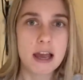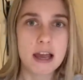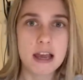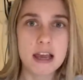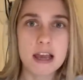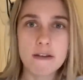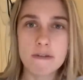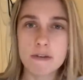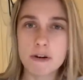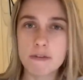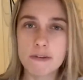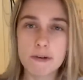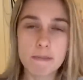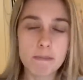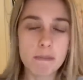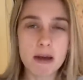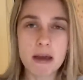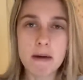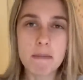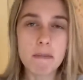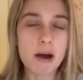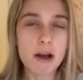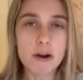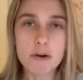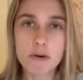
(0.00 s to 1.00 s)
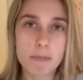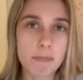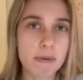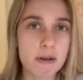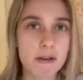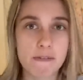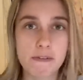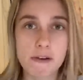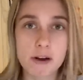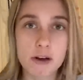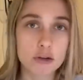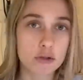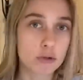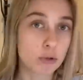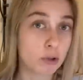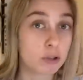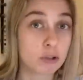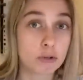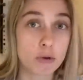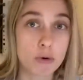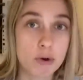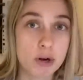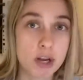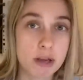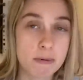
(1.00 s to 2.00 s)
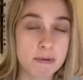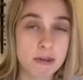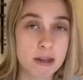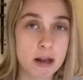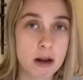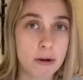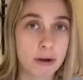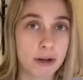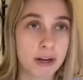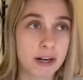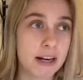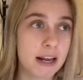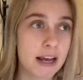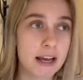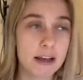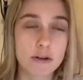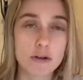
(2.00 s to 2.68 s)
Even if it might not be a first-choice goalkeeper they're looking at,